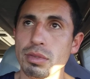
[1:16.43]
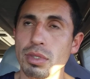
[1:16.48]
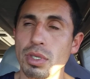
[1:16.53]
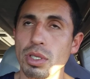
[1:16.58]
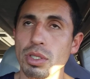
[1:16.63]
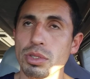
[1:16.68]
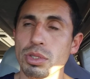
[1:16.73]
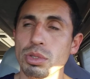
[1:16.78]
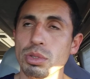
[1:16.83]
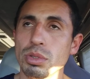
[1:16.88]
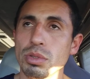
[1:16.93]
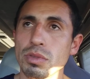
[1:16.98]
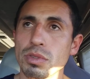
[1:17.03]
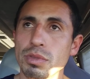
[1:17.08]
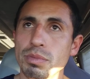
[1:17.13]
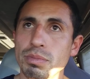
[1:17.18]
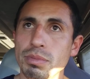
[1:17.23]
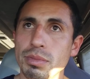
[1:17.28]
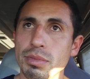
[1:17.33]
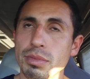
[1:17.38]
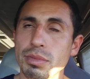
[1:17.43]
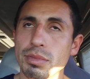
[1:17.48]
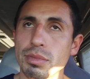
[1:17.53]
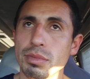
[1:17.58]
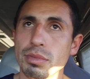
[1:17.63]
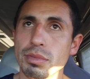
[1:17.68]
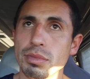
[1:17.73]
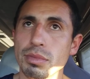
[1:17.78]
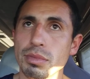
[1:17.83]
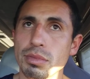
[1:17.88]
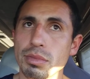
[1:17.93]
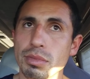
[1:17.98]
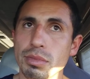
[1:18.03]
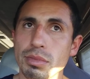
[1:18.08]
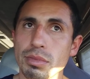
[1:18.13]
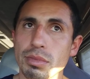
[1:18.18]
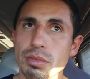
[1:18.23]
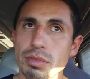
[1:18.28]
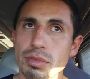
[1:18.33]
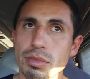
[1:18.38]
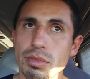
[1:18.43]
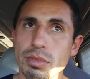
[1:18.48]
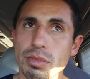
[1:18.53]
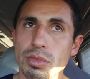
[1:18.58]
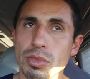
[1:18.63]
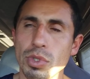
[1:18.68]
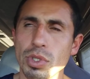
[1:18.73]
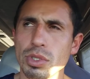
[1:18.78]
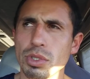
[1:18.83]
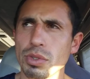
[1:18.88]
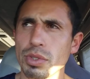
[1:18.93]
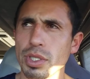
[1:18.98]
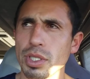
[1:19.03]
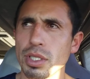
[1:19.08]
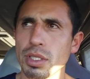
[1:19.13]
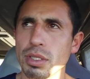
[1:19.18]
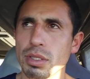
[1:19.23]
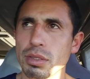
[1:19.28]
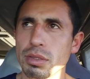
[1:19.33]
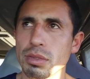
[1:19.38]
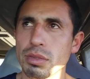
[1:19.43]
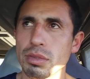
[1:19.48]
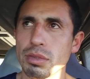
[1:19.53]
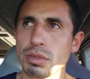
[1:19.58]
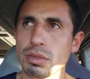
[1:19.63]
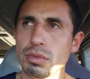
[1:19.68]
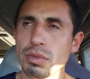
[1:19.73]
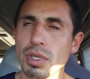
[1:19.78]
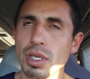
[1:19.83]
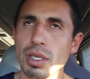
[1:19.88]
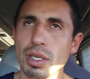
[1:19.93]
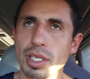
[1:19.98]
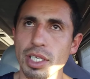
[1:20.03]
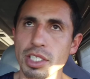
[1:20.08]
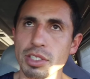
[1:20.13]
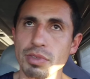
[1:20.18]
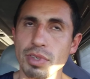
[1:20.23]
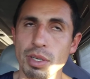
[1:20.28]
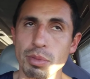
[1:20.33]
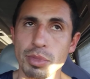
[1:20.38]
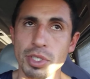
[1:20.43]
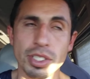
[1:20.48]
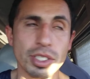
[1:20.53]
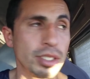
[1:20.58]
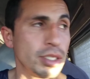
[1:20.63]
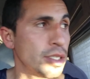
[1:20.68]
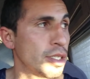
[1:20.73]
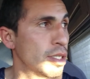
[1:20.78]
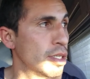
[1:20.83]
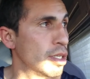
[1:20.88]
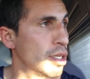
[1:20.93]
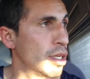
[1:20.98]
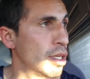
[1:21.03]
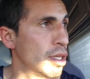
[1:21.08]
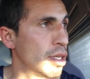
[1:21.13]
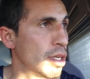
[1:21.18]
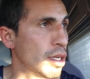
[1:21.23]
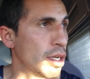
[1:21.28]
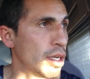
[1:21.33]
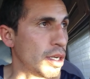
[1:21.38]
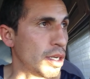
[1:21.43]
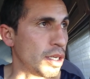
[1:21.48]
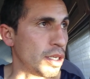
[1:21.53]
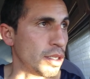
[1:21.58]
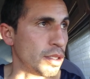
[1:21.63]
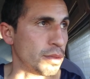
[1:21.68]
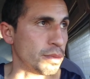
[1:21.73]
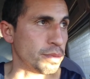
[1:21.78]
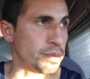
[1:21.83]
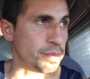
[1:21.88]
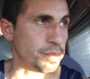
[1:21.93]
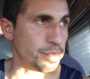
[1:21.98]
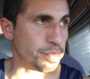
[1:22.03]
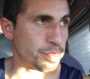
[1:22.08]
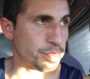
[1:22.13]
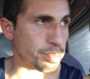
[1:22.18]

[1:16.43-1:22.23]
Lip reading: All two, all three. Well, I guess family. Um,